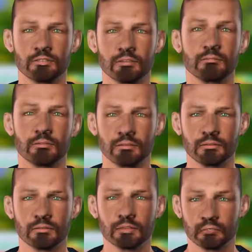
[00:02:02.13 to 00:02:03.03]
says,
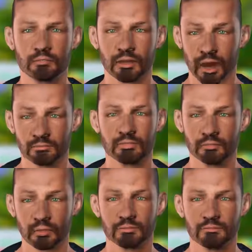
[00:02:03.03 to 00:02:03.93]
and so on. So
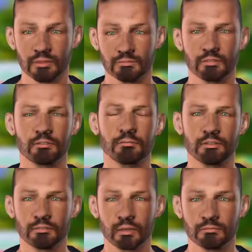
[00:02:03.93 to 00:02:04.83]
he said, what
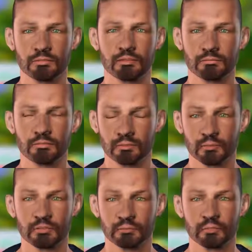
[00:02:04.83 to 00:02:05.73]
type of people
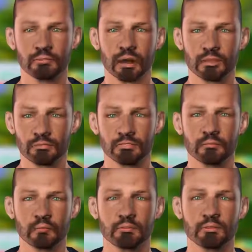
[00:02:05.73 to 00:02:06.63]
they're actually following? He
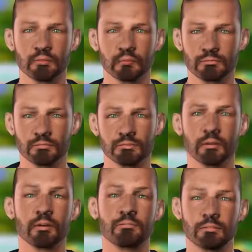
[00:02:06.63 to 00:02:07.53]
says, the
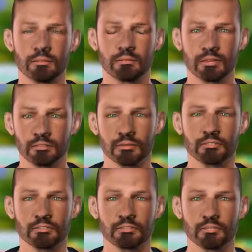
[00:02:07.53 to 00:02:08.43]
poor.
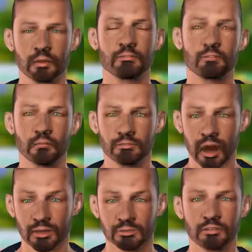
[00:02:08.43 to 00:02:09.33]
Such were
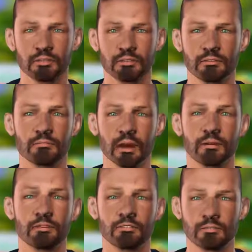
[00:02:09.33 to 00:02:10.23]
the
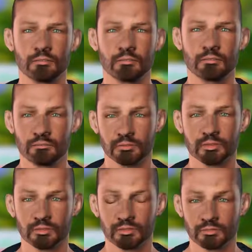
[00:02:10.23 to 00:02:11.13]
prophets. And he says,
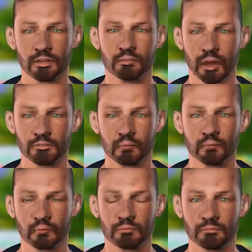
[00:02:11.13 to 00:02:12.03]
do they increase or they
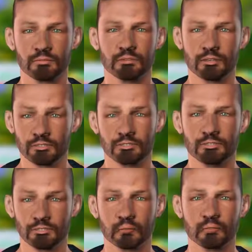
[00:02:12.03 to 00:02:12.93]
decrease? He says, they
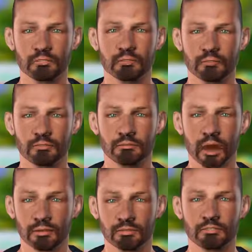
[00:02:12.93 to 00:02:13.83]
increase. He says, such are the
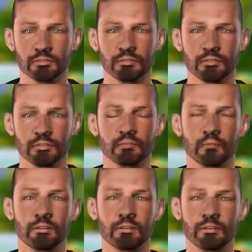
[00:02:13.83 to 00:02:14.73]
prophets. He
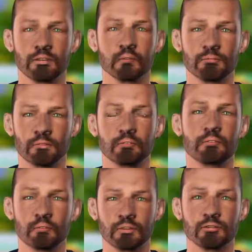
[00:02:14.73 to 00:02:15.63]
says, do the people do
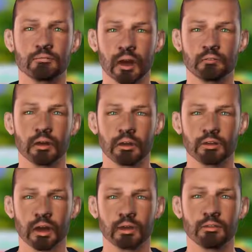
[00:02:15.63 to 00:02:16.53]
it because they're forced or
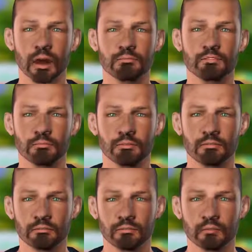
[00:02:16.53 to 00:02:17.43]
because of the love? He says,
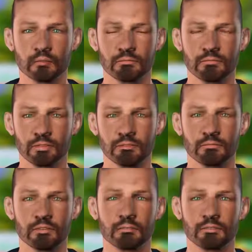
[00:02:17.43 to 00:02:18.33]
because they're
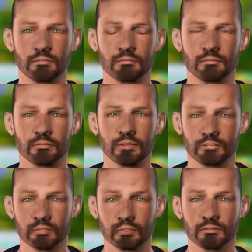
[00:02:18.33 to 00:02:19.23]
convinced,
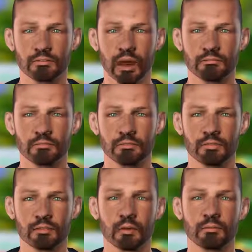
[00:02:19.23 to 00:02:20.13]
as such as prophets.
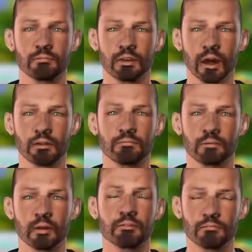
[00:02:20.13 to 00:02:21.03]
These were the people that are
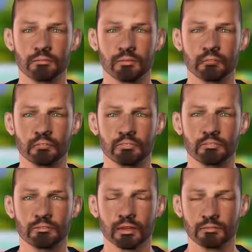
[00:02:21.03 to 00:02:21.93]
not actually Muslim.
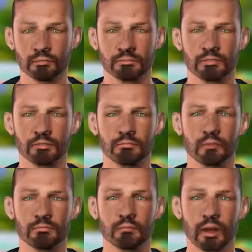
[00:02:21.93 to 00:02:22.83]
This man was his enemy. He
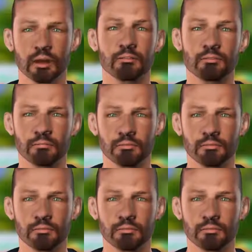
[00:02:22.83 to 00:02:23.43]
could have lied,